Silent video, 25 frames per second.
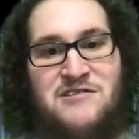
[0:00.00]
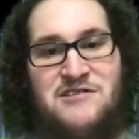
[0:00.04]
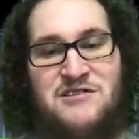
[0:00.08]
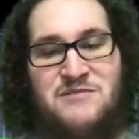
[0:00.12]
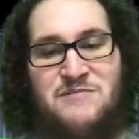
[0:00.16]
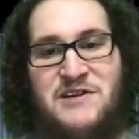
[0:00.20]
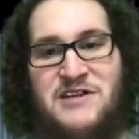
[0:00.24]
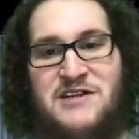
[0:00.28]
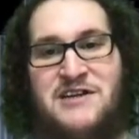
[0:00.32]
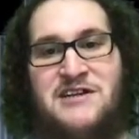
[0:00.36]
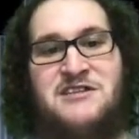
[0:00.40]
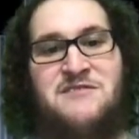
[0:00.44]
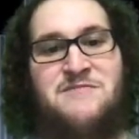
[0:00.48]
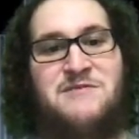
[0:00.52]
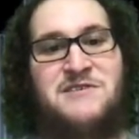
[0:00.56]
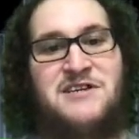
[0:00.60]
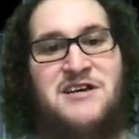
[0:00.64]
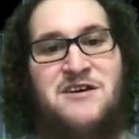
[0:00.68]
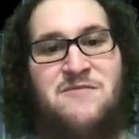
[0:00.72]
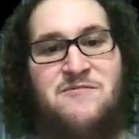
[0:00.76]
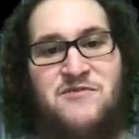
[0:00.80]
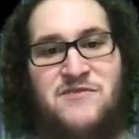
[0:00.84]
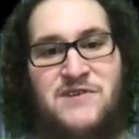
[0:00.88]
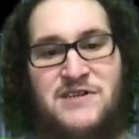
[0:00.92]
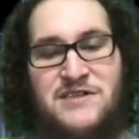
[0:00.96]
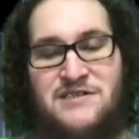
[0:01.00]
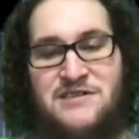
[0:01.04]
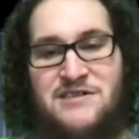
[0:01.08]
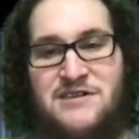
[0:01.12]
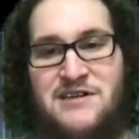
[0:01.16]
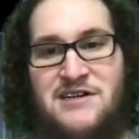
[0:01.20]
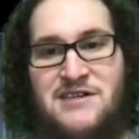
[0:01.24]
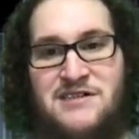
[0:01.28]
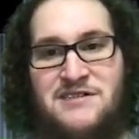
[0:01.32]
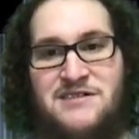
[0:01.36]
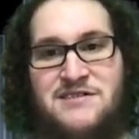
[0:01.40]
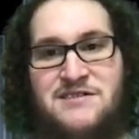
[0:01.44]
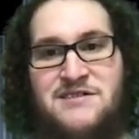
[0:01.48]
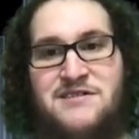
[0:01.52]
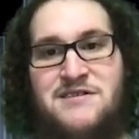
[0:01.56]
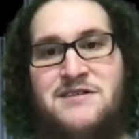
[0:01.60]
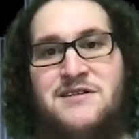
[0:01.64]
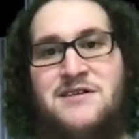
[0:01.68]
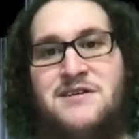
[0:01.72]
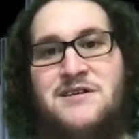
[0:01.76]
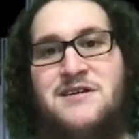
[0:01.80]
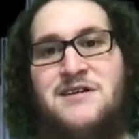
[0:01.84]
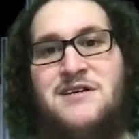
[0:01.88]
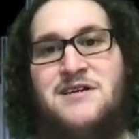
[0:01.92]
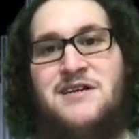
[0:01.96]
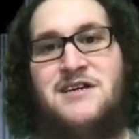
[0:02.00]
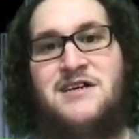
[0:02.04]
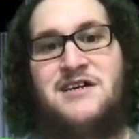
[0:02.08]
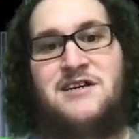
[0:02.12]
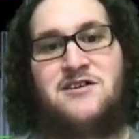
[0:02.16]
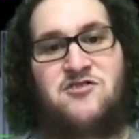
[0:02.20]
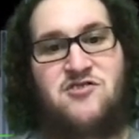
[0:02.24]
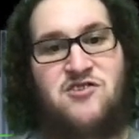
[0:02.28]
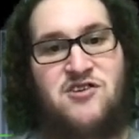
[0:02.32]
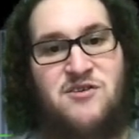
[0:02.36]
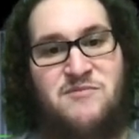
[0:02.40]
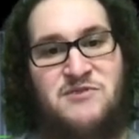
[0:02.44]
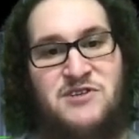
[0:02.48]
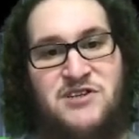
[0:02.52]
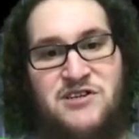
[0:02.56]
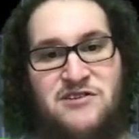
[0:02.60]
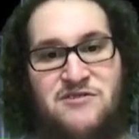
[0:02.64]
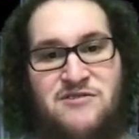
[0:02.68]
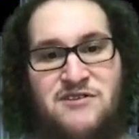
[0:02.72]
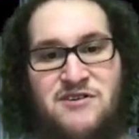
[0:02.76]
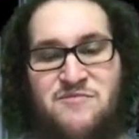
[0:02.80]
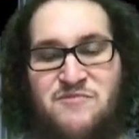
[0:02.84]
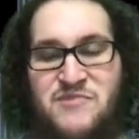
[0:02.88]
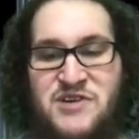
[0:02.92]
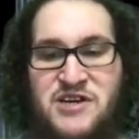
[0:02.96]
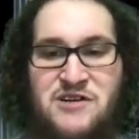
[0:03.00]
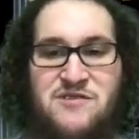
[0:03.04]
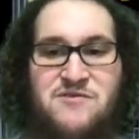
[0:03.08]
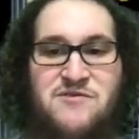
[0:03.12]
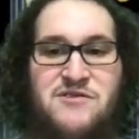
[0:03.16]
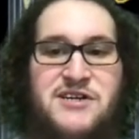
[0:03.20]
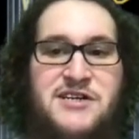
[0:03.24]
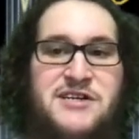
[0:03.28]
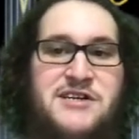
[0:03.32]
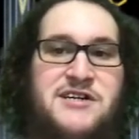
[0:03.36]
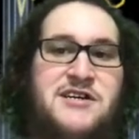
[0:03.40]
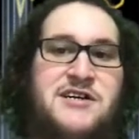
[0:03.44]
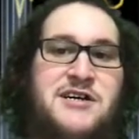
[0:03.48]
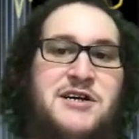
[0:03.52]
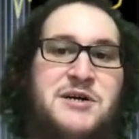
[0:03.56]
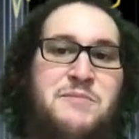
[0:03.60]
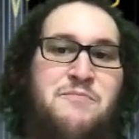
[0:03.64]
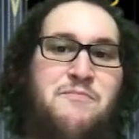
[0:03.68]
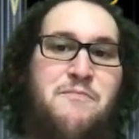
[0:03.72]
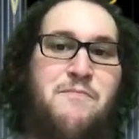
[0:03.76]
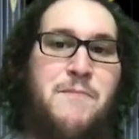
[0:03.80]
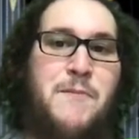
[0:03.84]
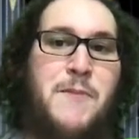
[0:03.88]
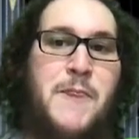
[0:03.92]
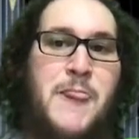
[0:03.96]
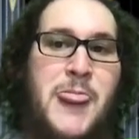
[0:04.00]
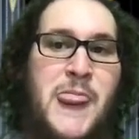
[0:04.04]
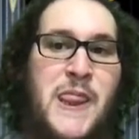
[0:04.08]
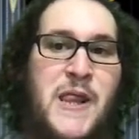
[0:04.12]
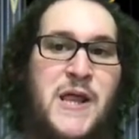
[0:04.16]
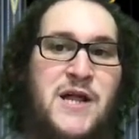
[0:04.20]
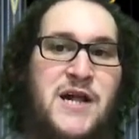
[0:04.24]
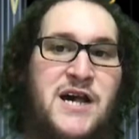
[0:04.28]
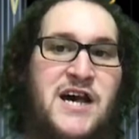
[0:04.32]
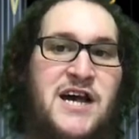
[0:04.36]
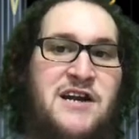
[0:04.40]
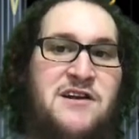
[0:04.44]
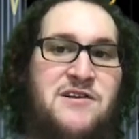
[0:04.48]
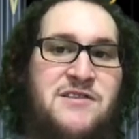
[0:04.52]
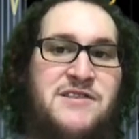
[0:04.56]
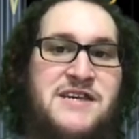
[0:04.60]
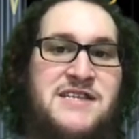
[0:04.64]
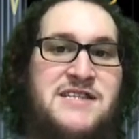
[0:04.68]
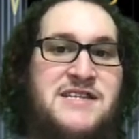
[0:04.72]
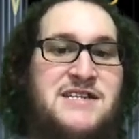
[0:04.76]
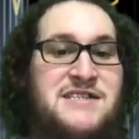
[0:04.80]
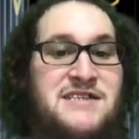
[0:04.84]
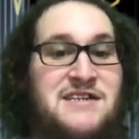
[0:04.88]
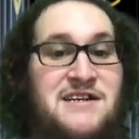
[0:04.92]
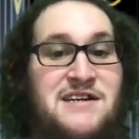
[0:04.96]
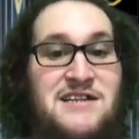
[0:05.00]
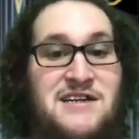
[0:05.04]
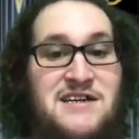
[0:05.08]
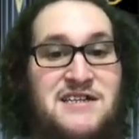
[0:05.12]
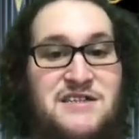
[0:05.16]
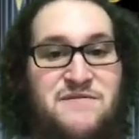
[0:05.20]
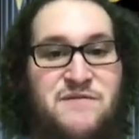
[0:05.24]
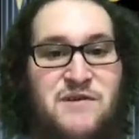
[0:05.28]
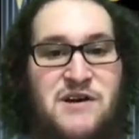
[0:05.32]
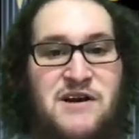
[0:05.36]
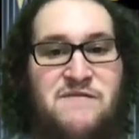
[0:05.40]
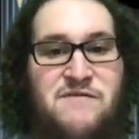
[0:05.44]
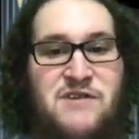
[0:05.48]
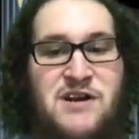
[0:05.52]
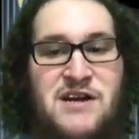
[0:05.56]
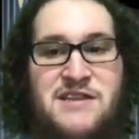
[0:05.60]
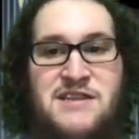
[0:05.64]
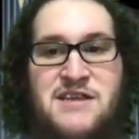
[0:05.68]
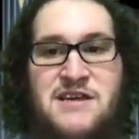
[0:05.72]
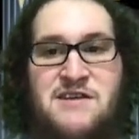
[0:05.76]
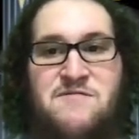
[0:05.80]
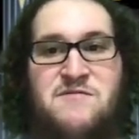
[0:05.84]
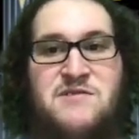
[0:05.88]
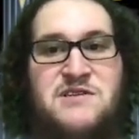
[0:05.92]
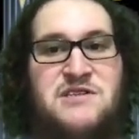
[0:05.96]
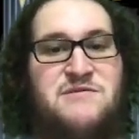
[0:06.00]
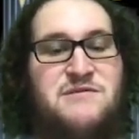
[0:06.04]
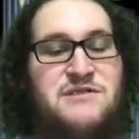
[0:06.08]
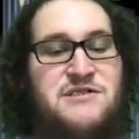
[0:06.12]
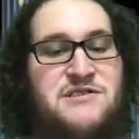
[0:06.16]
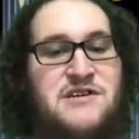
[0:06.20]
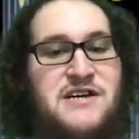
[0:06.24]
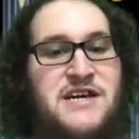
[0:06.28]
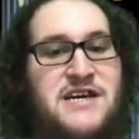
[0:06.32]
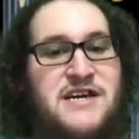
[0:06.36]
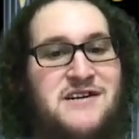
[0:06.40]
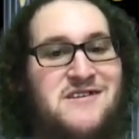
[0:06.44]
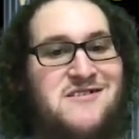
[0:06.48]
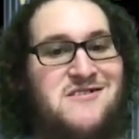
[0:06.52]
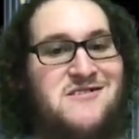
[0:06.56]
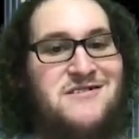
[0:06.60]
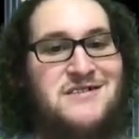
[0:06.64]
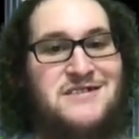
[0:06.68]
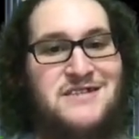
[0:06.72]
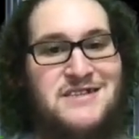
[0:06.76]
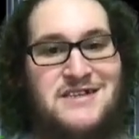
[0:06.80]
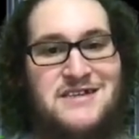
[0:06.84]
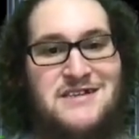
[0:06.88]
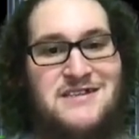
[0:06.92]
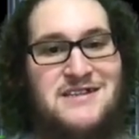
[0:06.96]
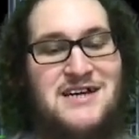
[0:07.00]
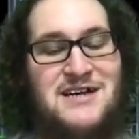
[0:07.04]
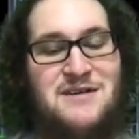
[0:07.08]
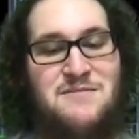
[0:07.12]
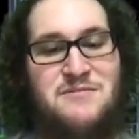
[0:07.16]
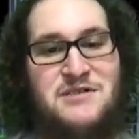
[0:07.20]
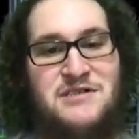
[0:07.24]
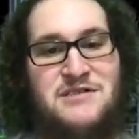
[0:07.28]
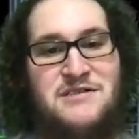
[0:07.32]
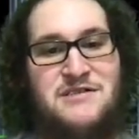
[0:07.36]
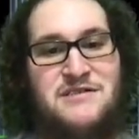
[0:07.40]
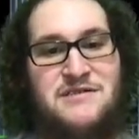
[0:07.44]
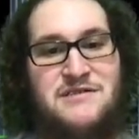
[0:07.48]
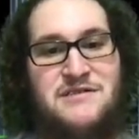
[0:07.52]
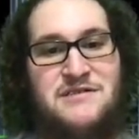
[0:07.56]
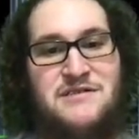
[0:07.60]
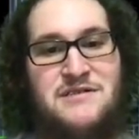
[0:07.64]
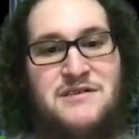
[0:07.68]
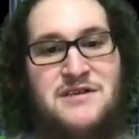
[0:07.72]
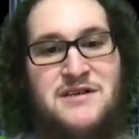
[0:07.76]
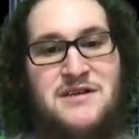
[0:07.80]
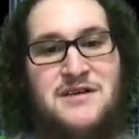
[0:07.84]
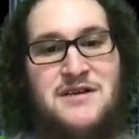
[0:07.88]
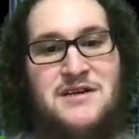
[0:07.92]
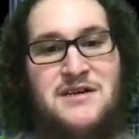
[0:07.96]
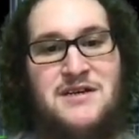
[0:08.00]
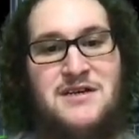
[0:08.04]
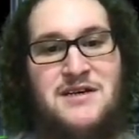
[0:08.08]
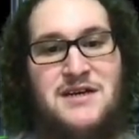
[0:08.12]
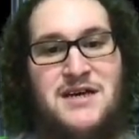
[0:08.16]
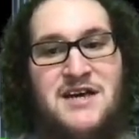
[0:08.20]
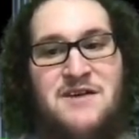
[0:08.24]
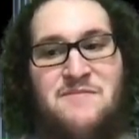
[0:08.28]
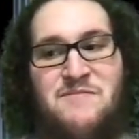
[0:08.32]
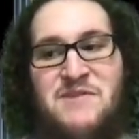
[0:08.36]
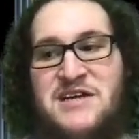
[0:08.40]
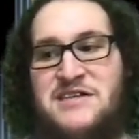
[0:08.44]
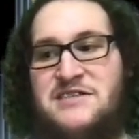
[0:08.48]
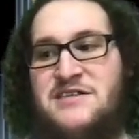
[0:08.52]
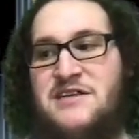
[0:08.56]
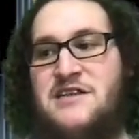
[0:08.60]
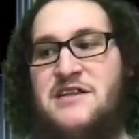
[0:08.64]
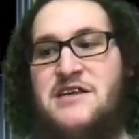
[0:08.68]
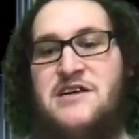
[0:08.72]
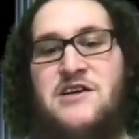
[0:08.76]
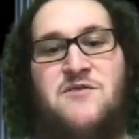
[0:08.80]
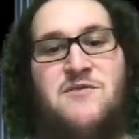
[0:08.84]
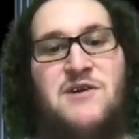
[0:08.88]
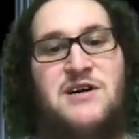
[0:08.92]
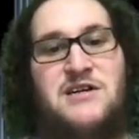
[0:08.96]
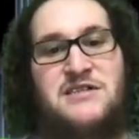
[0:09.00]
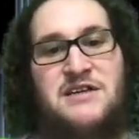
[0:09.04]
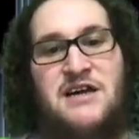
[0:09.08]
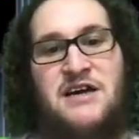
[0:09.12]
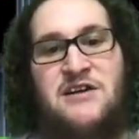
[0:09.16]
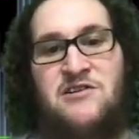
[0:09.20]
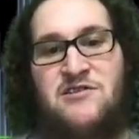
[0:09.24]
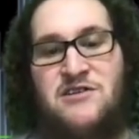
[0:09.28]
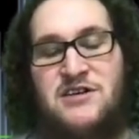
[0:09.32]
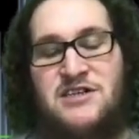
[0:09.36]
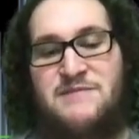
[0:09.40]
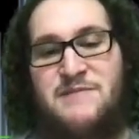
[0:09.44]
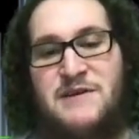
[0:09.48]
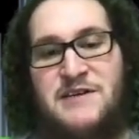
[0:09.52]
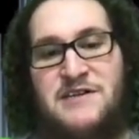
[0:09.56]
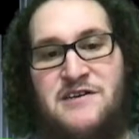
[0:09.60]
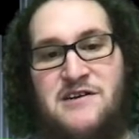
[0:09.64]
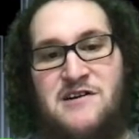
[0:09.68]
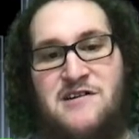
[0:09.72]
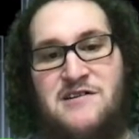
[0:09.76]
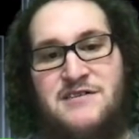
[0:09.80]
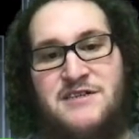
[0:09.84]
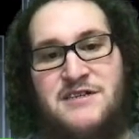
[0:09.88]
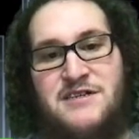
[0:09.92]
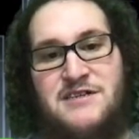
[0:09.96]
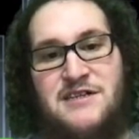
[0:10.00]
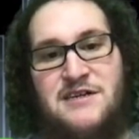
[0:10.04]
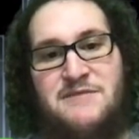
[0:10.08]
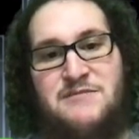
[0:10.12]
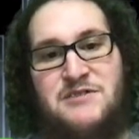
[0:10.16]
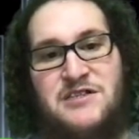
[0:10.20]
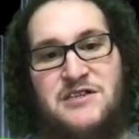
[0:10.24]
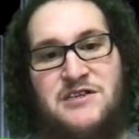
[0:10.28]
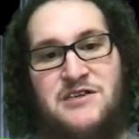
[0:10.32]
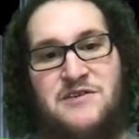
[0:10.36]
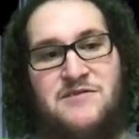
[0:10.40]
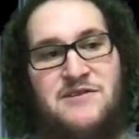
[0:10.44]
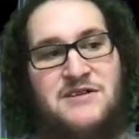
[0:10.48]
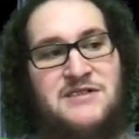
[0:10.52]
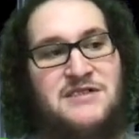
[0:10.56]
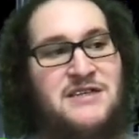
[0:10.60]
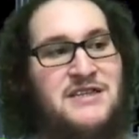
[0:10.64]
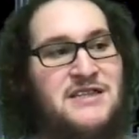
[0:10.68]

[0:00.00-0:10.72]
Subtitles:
There's been an intimate tie between stocks and crypto and Bitcoin. I don't think that's going to last forever. I think once we start getting currency collapses, and basically the U.S., I don't expect a currency collapse in the U.S.